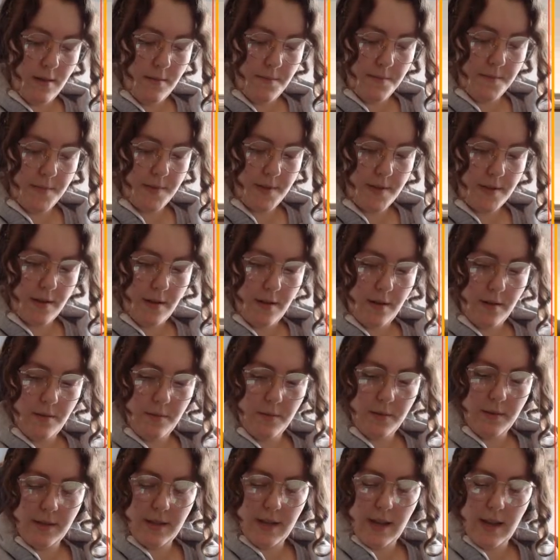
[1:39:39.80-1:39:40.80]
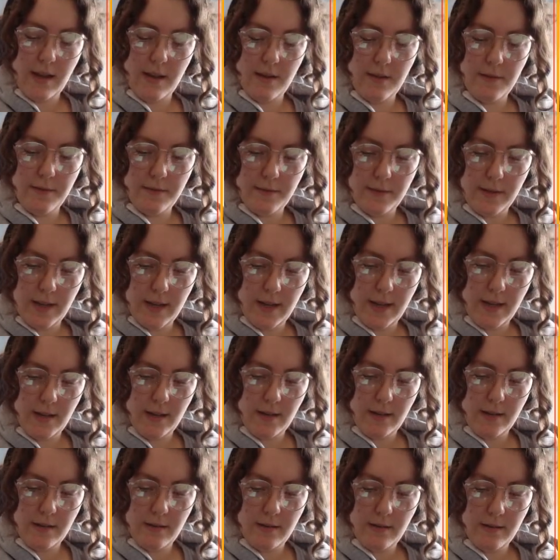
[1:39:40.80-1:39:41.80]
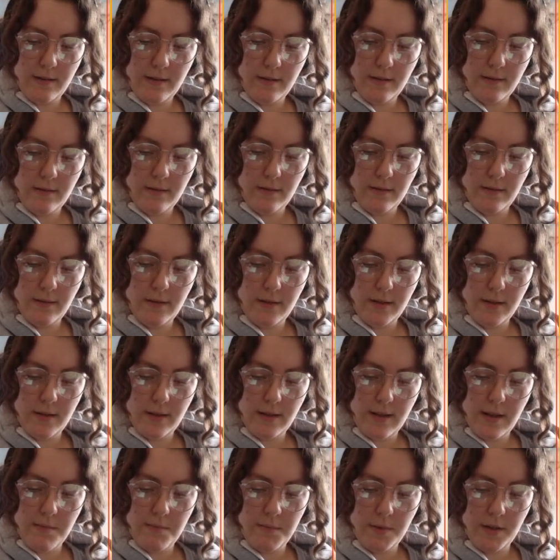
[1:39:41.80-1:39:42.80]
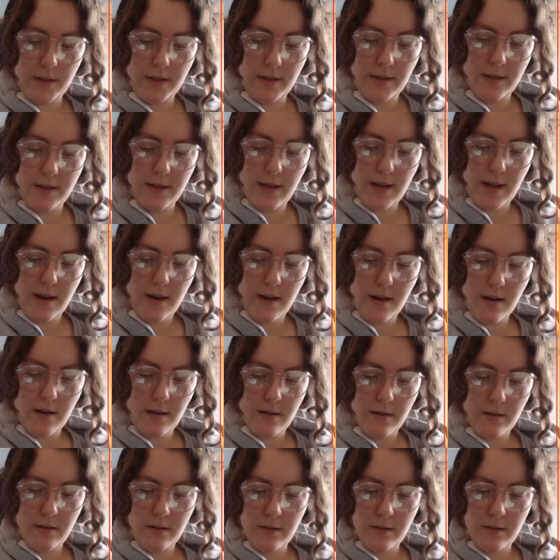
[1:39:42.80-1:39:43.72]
So we'll have like, look at them looking down.